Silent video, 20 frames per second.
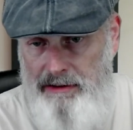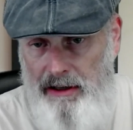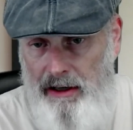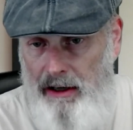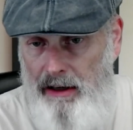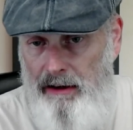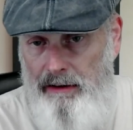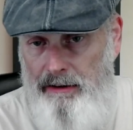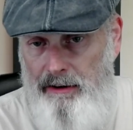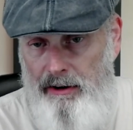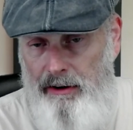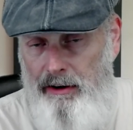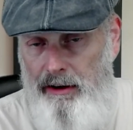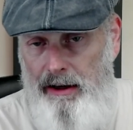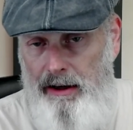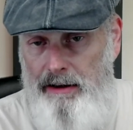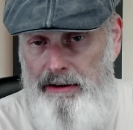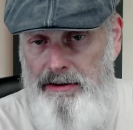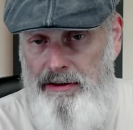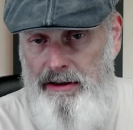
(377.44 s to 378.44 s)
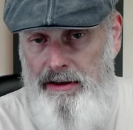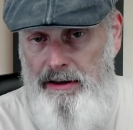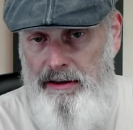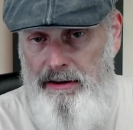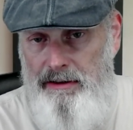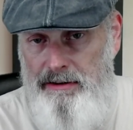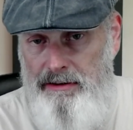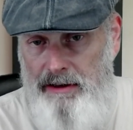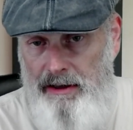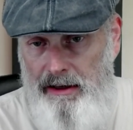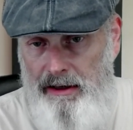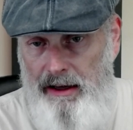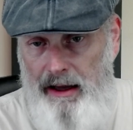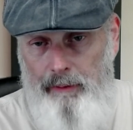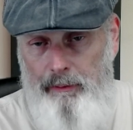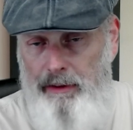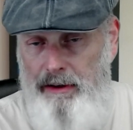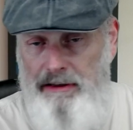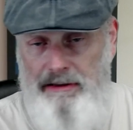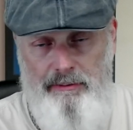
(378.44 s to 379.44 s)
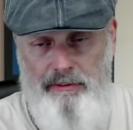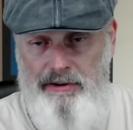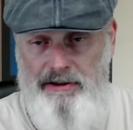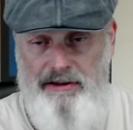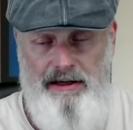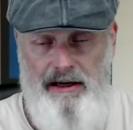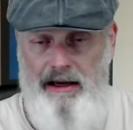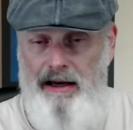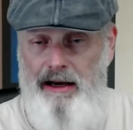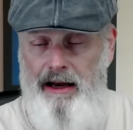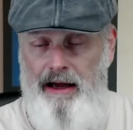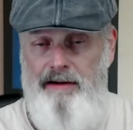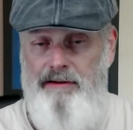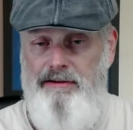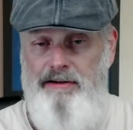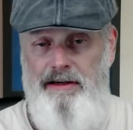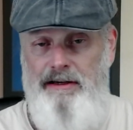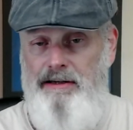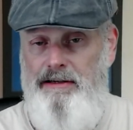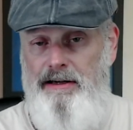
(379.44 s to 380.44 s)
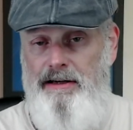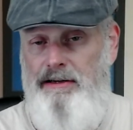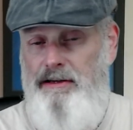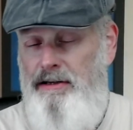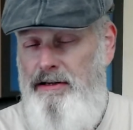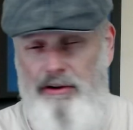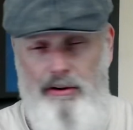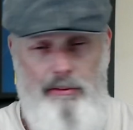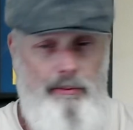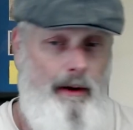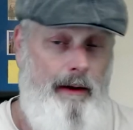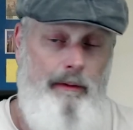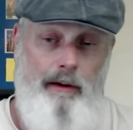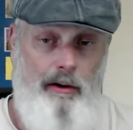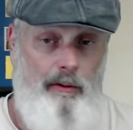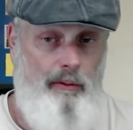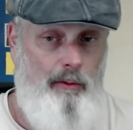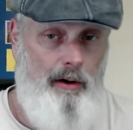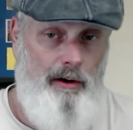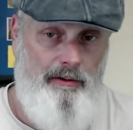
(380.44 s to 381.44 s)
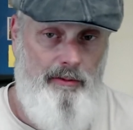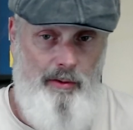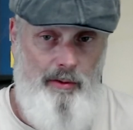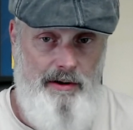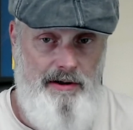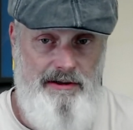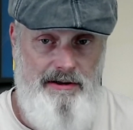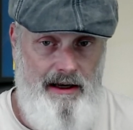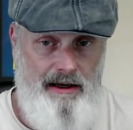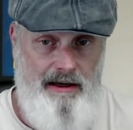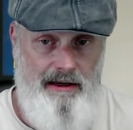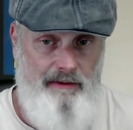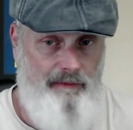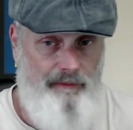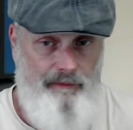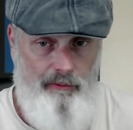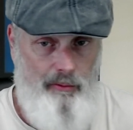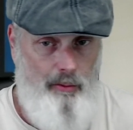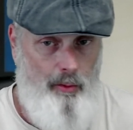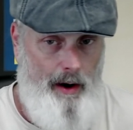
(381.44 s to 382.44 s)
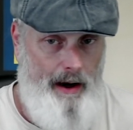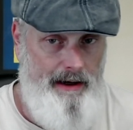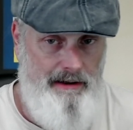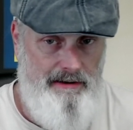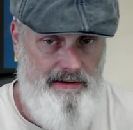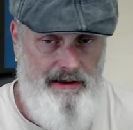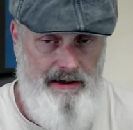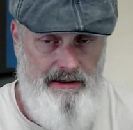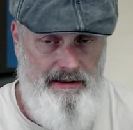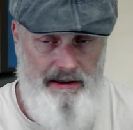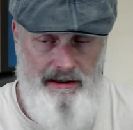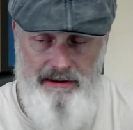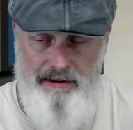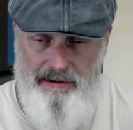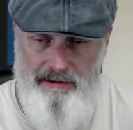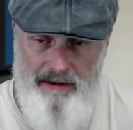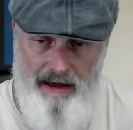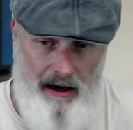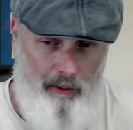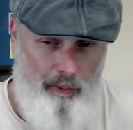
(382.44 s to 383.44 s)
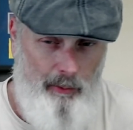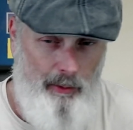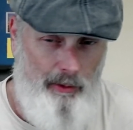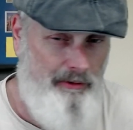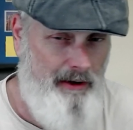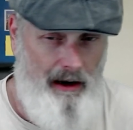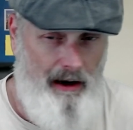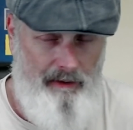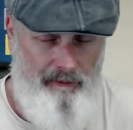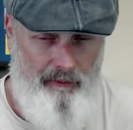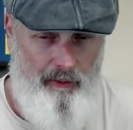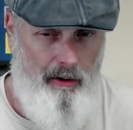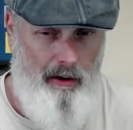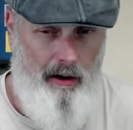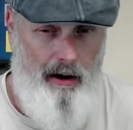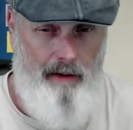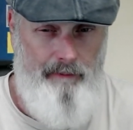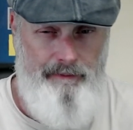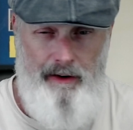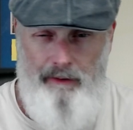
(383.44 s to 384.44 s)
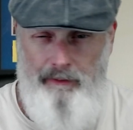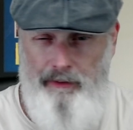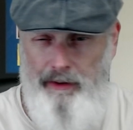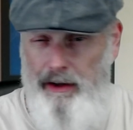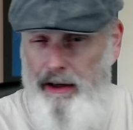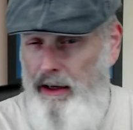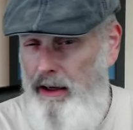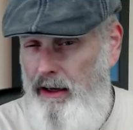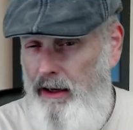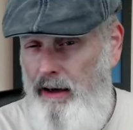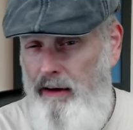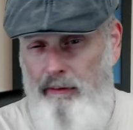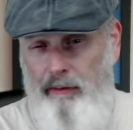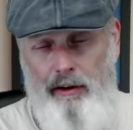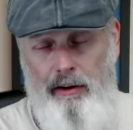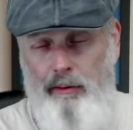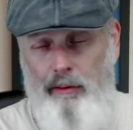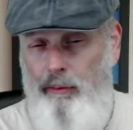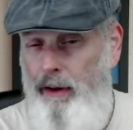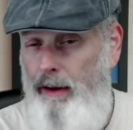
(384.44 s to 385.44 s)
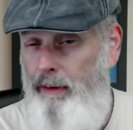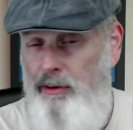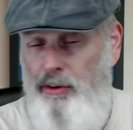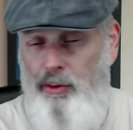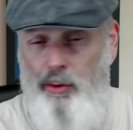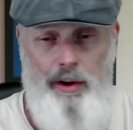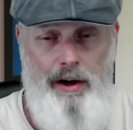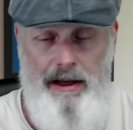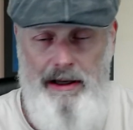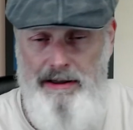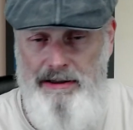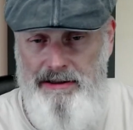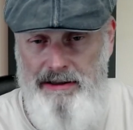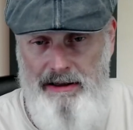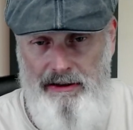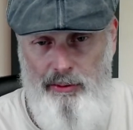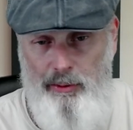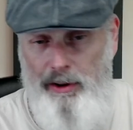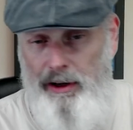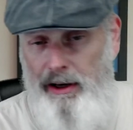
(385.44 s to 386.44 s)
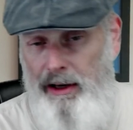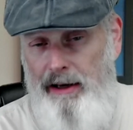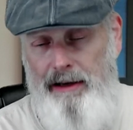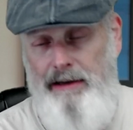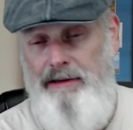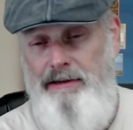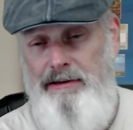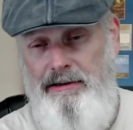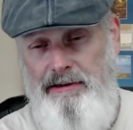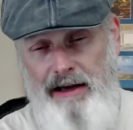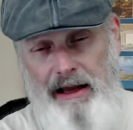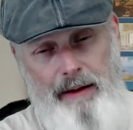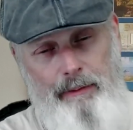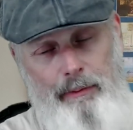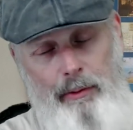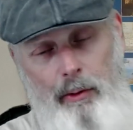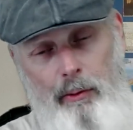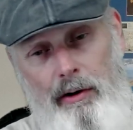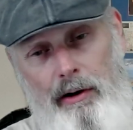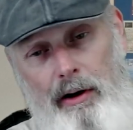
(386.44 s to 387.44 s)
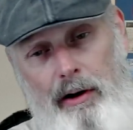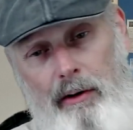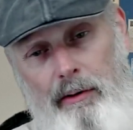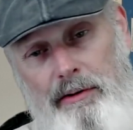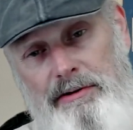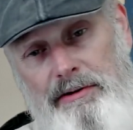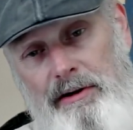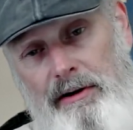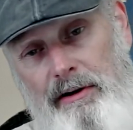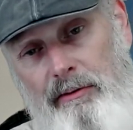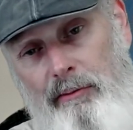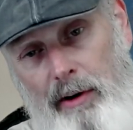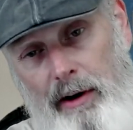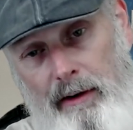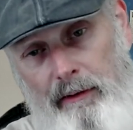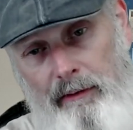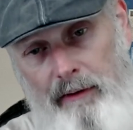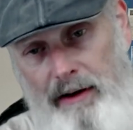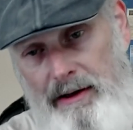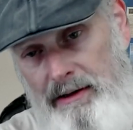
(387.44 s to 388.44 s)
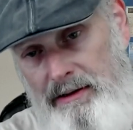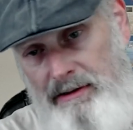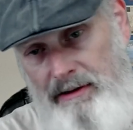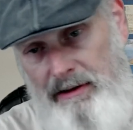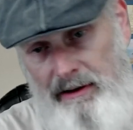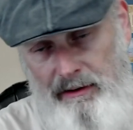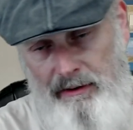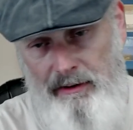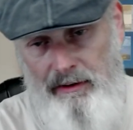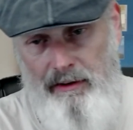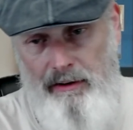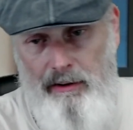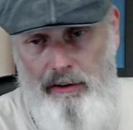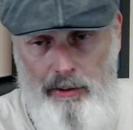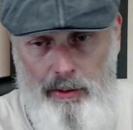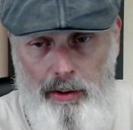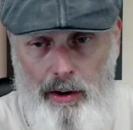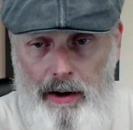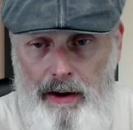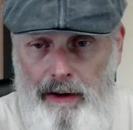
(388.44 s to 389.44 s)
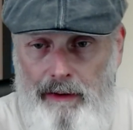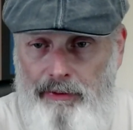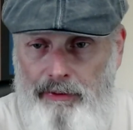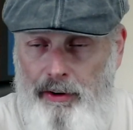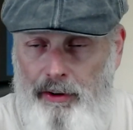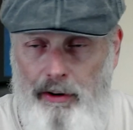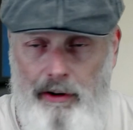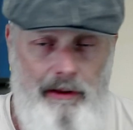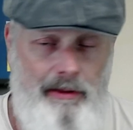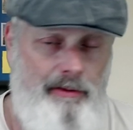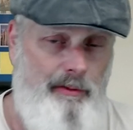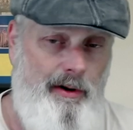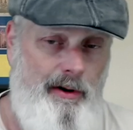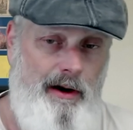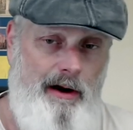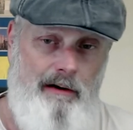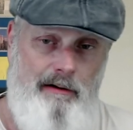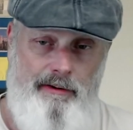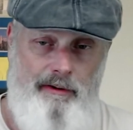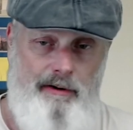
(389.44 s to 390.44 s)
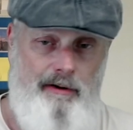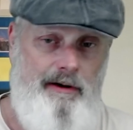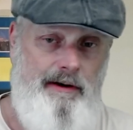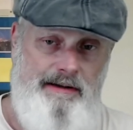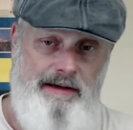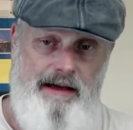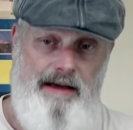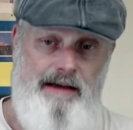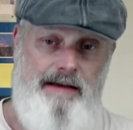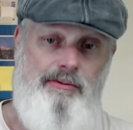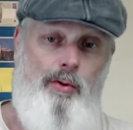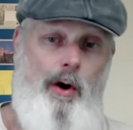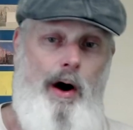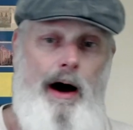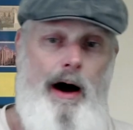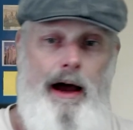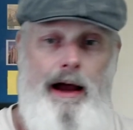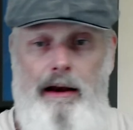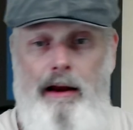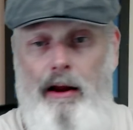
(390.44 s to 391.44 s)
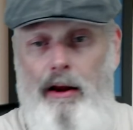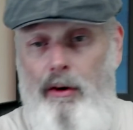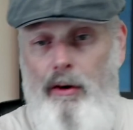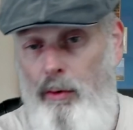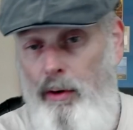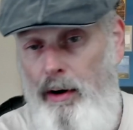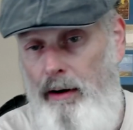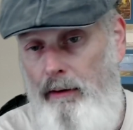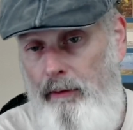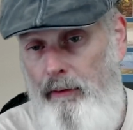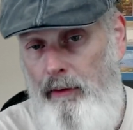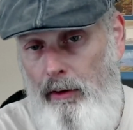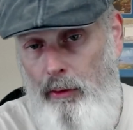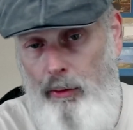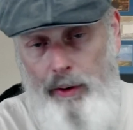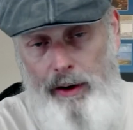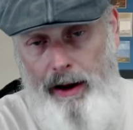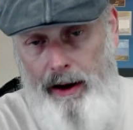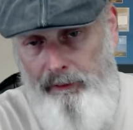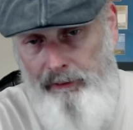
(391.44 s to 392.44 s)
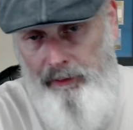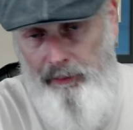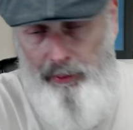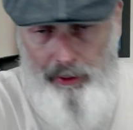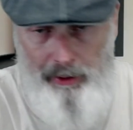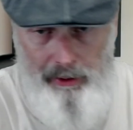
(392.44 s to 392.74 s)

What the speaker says: 30 inches, that means it was sticking out 6 inches, so maybe I don't want the one sticking quite 6 inches out. We'll take 4 off of it, and we'll go maybe 28 inches deep, and we'll go a certain, whatever it is, the hole 33 or 36 wide, whatever hole we have to put it